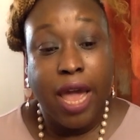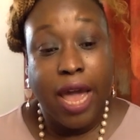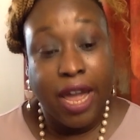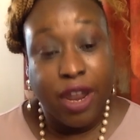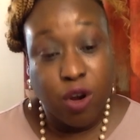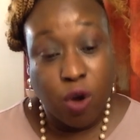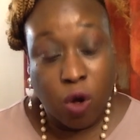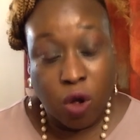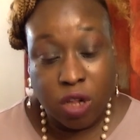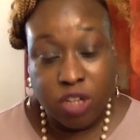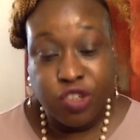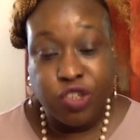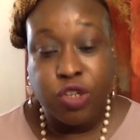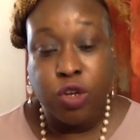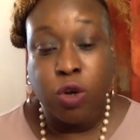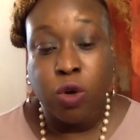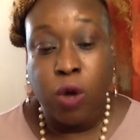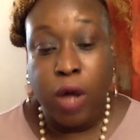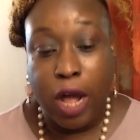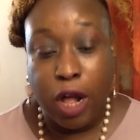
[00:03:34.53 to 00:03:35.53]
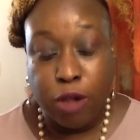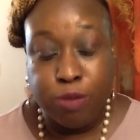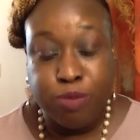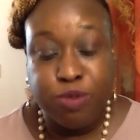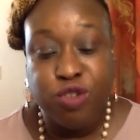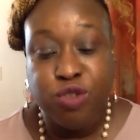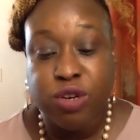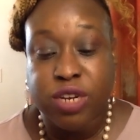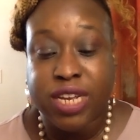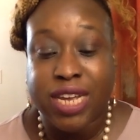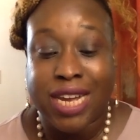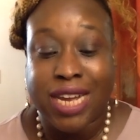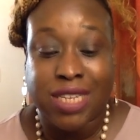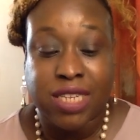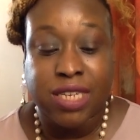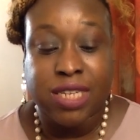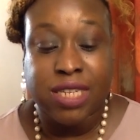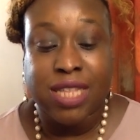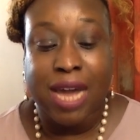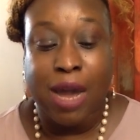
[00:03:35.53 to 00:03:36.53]
and also helps you to get
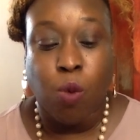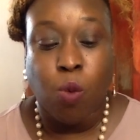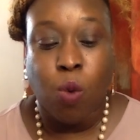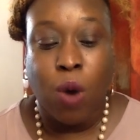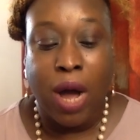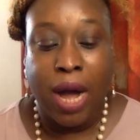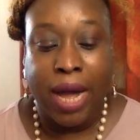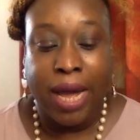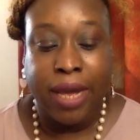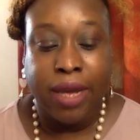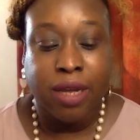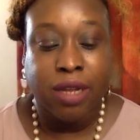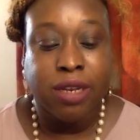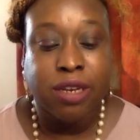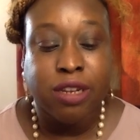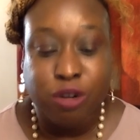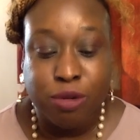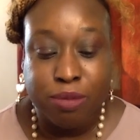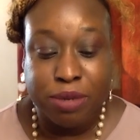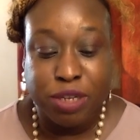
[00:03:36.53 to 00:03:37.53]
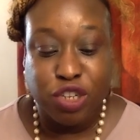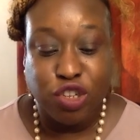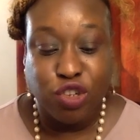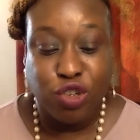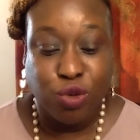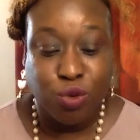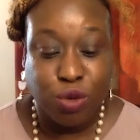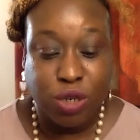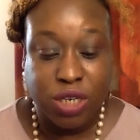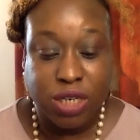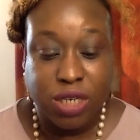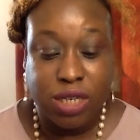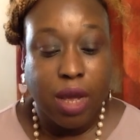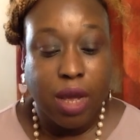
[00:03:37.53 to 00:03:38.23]
to that why a little bit sooner.